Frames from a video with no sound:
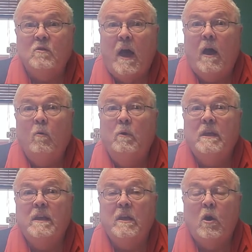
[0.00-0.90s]
how we
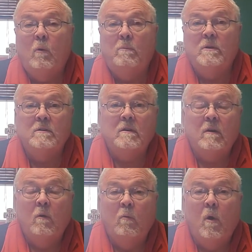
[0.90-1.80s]
can help,
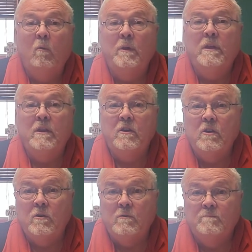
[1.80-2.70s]
what we can
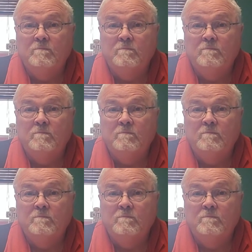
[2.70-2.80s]
do.